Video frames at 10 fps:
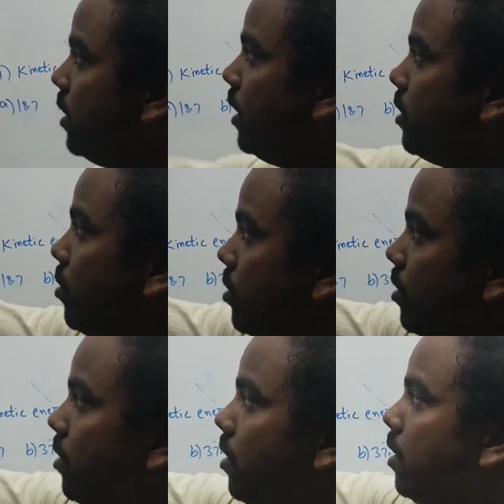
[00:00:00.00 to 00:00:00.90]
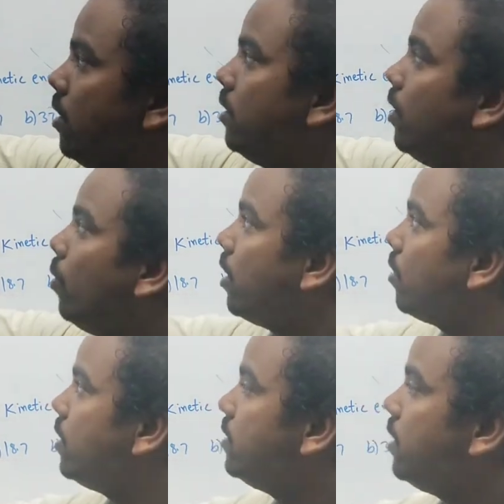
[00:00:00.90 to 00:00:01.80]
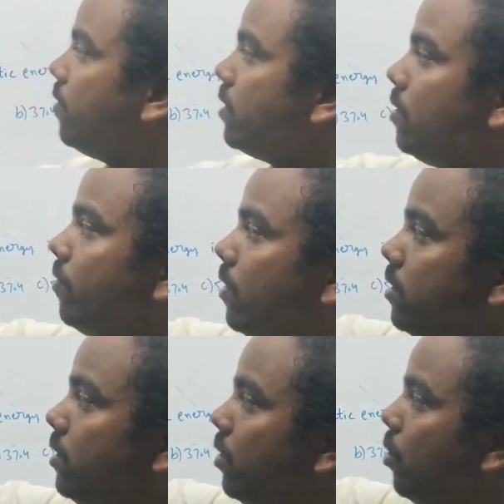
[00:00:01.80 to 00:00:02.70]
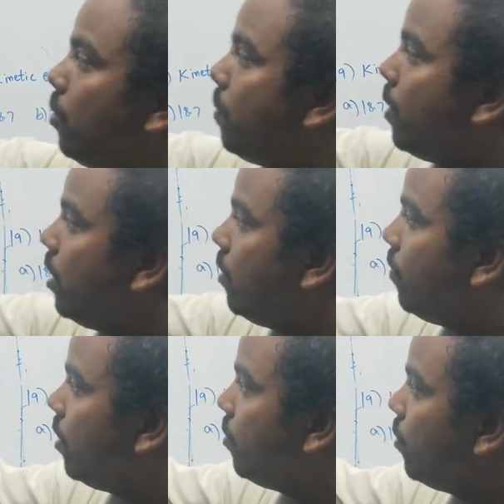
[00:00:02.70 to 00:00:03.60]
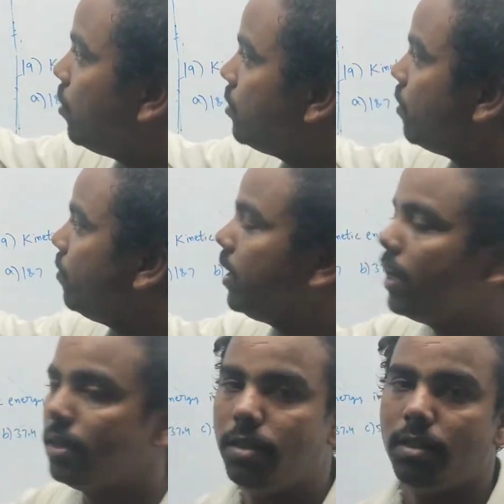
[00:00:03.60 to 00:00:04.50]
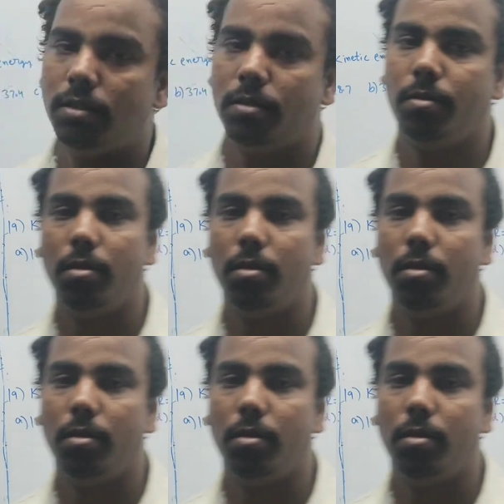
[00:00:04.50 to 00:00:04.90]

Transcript: see the next question. The van der Waals equation for 0.5 moles of the gases.